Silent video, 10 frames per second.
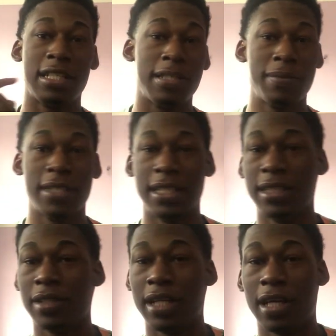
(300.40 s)
dipped it
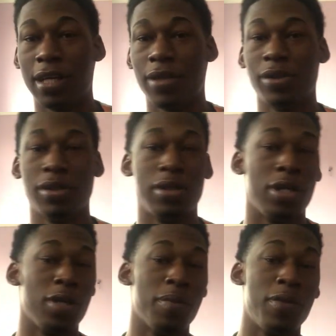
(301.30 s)
into the account,
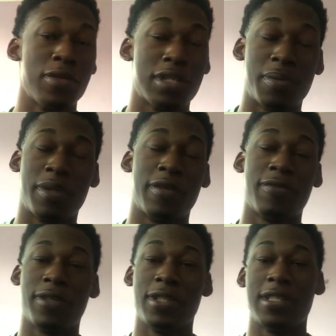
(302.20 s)
boost up our
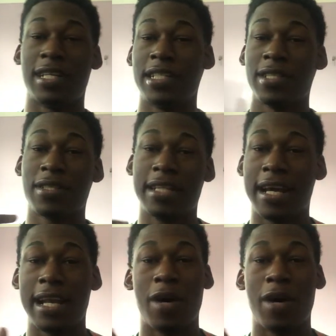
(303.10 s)
funds, and just like